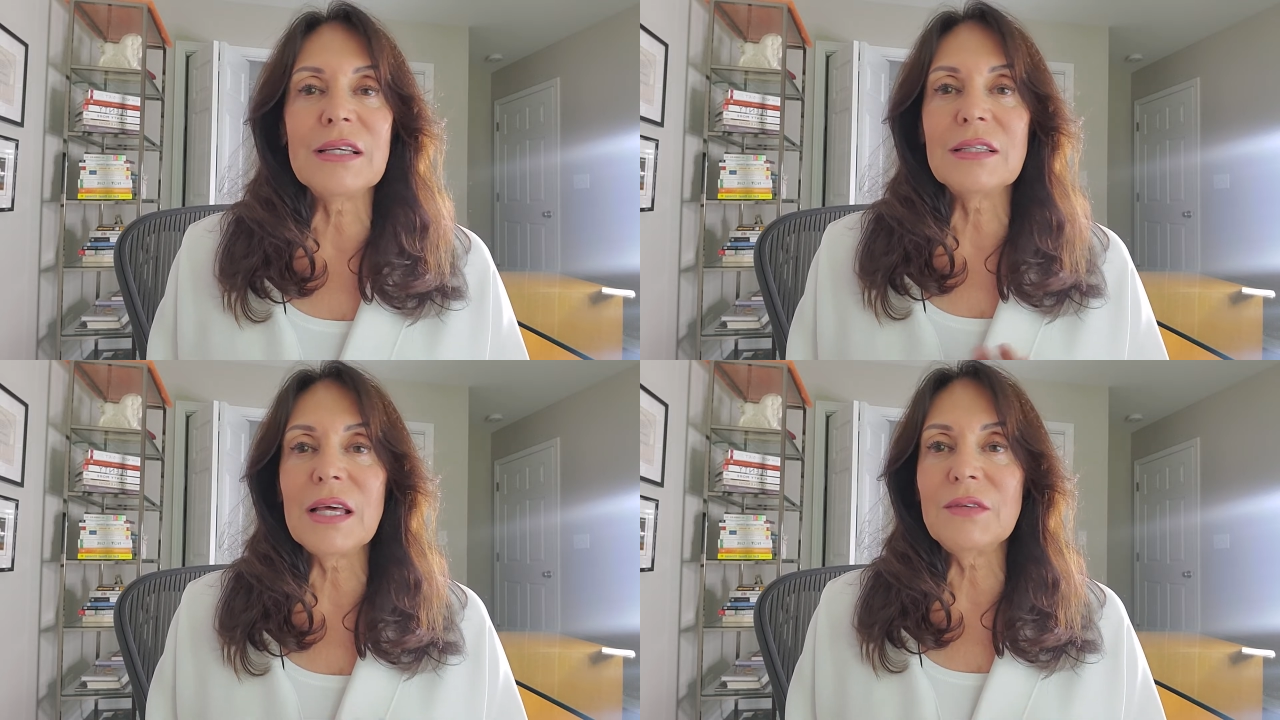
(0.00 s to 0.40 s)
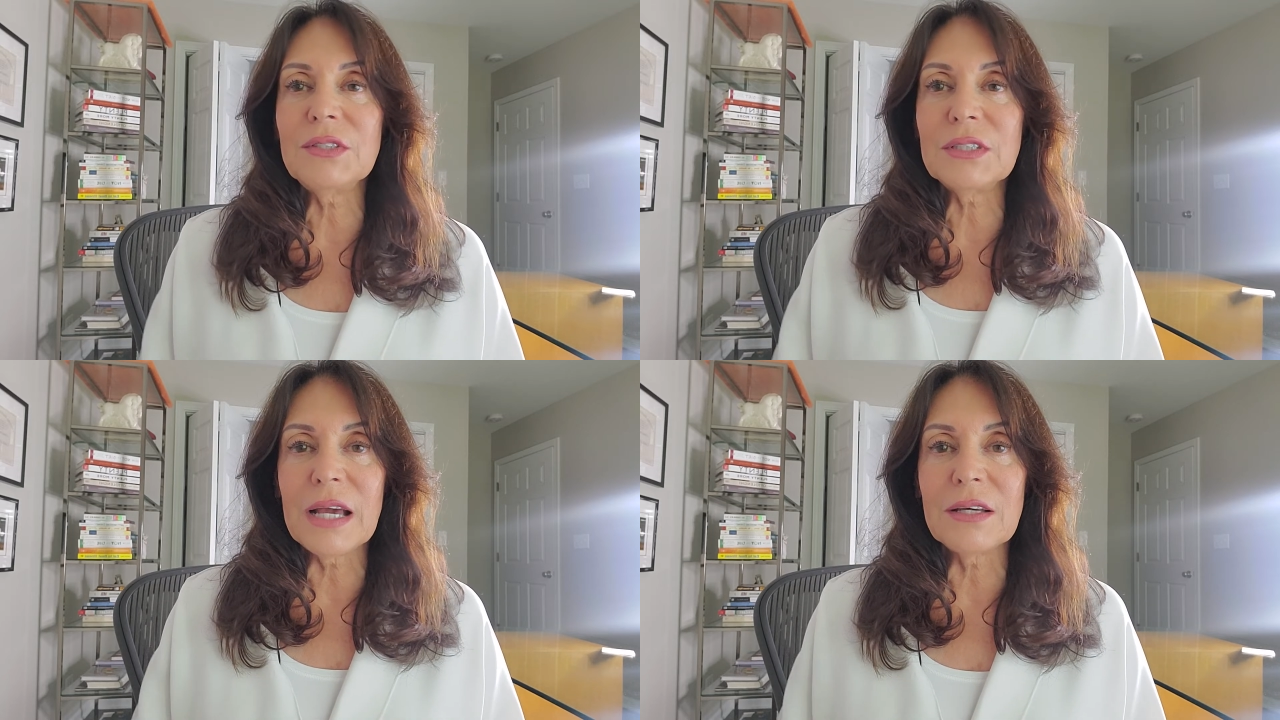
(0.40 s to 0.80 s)
a
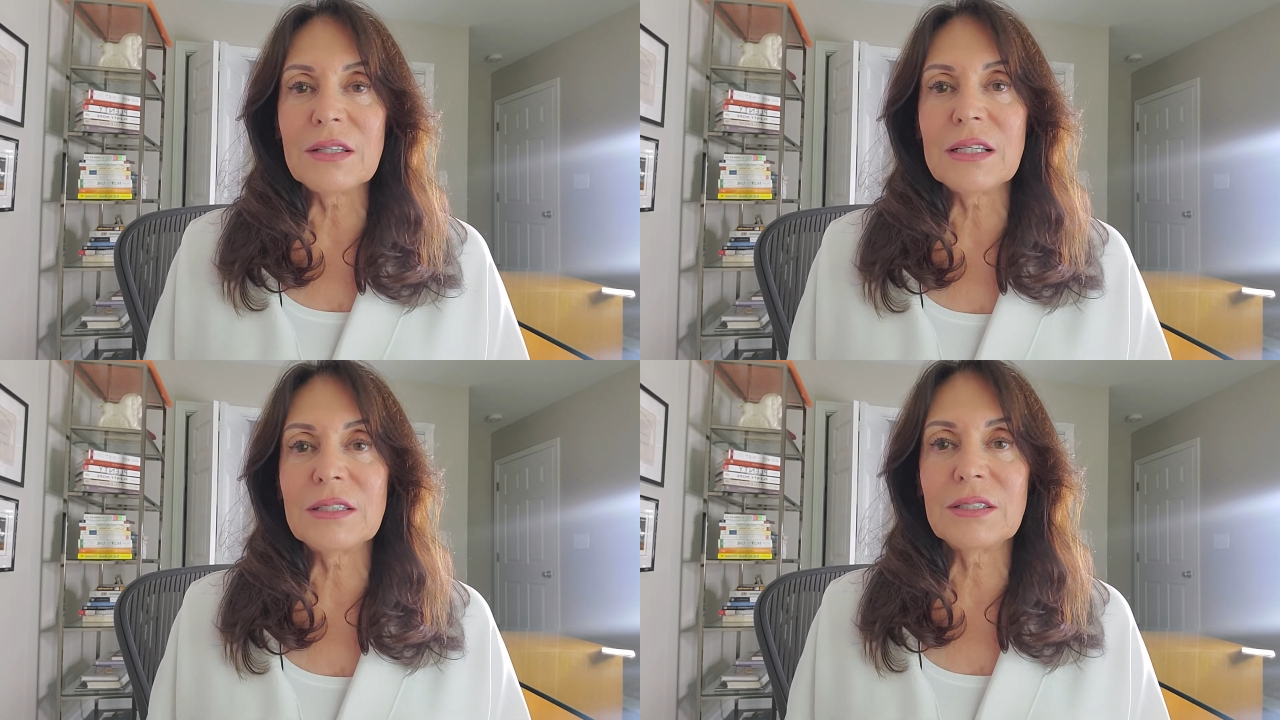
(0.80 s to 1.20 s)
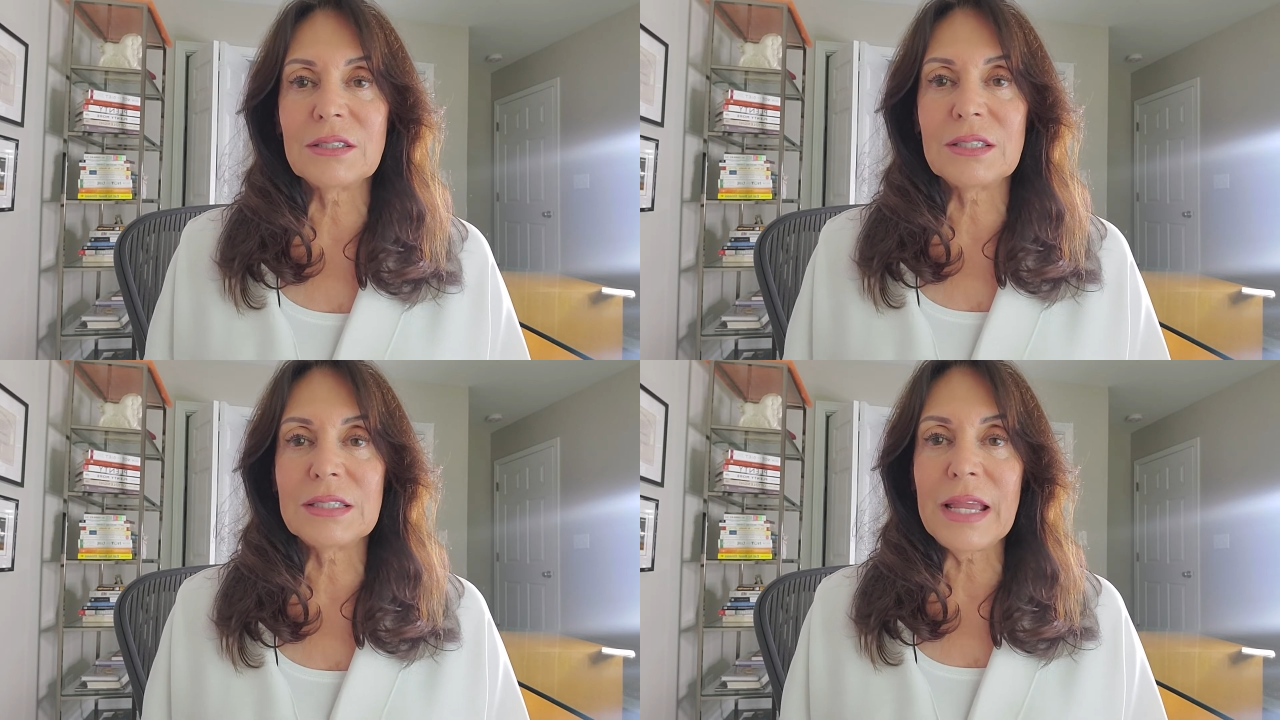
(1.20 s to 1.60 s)
lifestyle that's
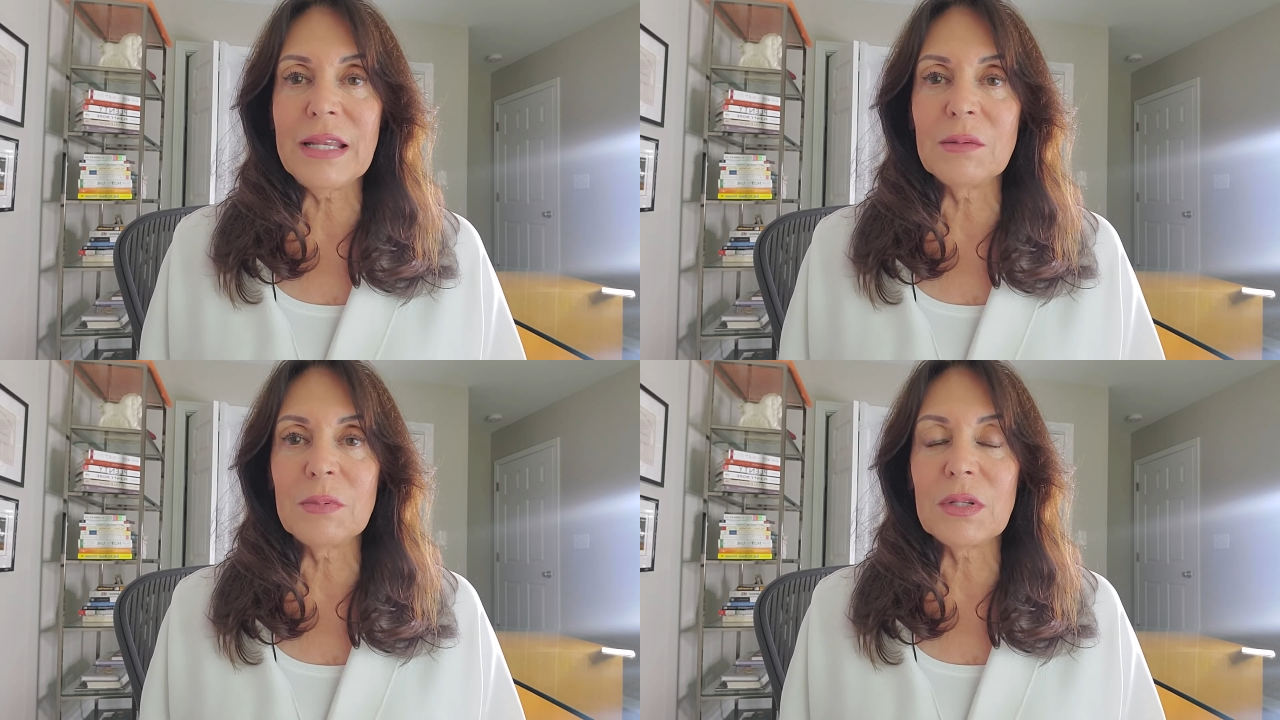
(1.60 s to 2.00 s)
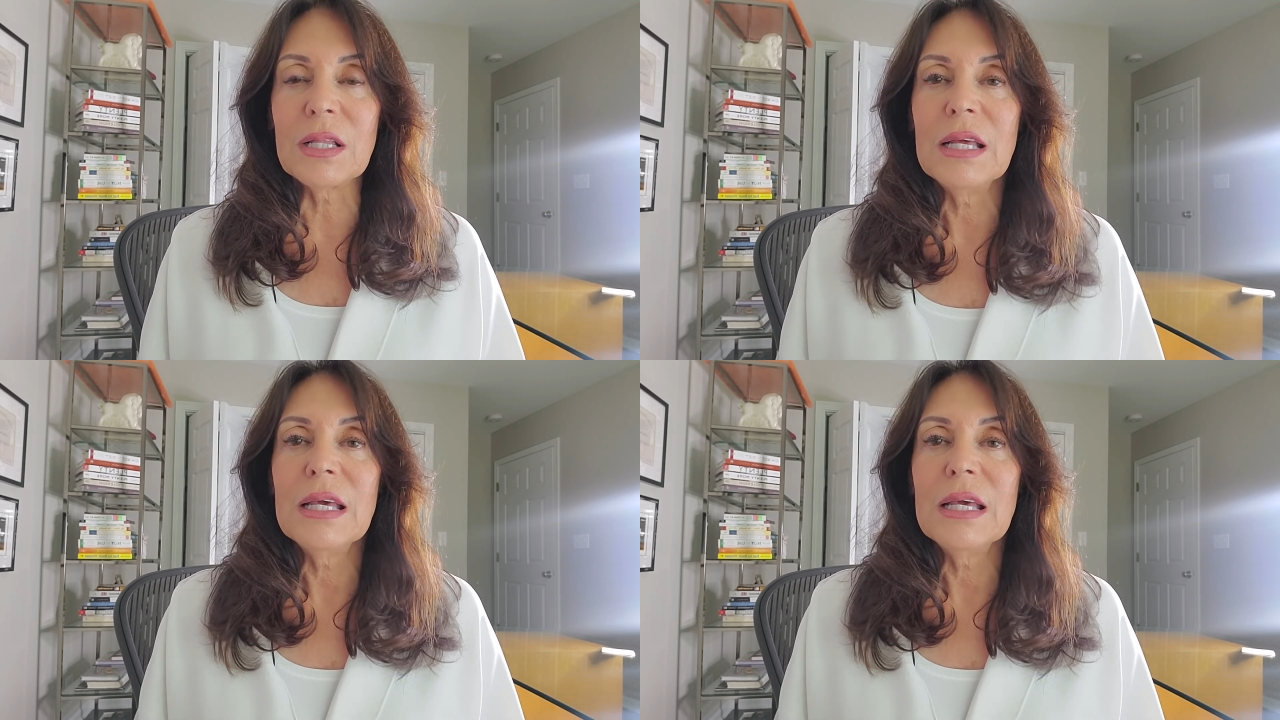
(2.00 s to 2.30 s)
sustainable,